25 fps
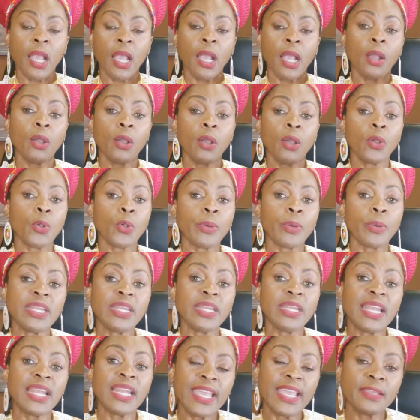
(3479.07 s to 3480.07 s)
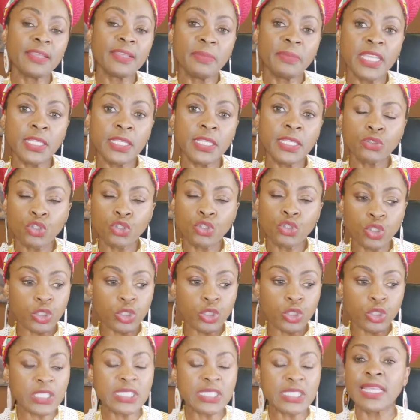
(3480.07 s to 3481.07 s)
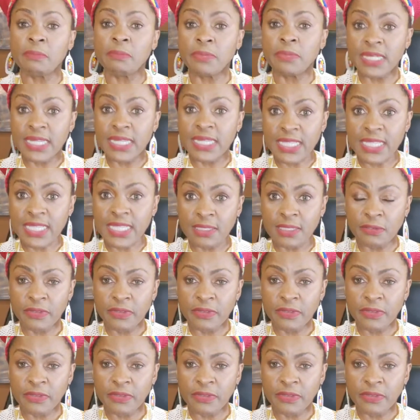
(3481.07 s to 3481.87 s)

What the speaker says: A queen like me, trust and believe.